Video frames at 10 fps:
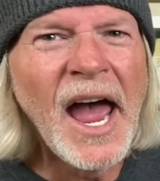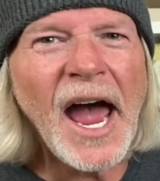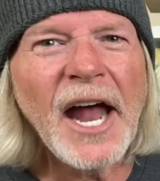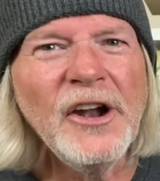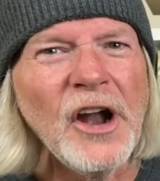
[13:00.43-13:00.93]

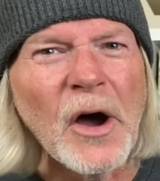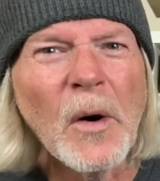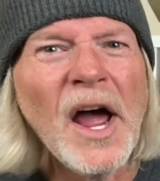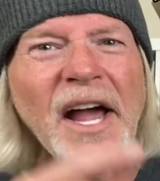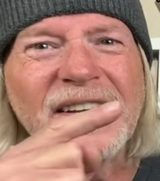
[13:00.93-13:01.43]
And no,
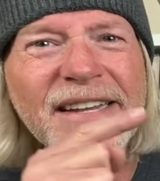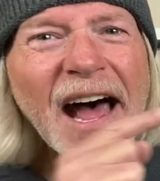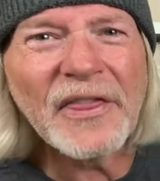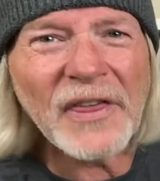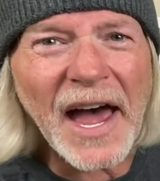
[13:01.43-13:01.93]
it's
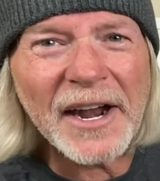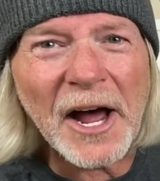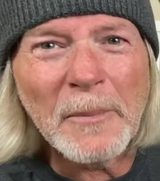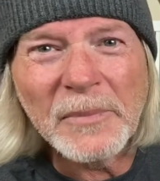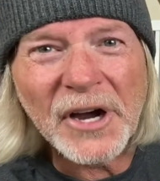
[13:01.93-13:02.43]
not that
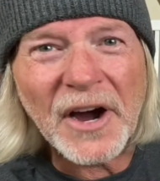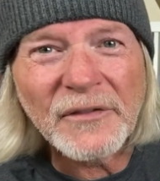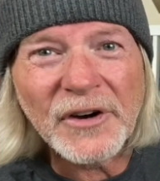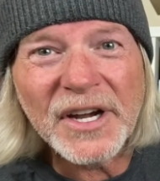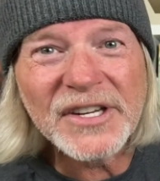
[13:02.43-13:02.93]
album
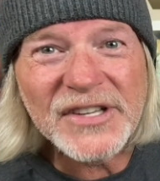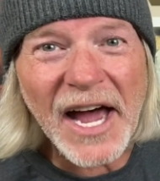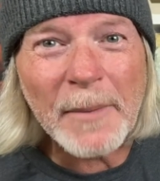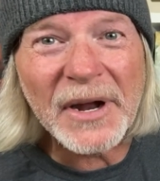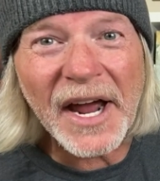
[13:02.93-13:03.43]
cover he's
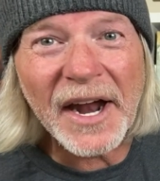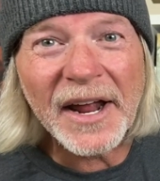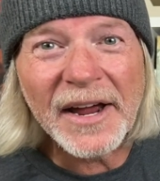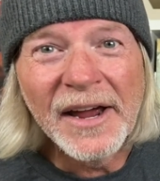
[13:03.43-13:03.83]
nominating,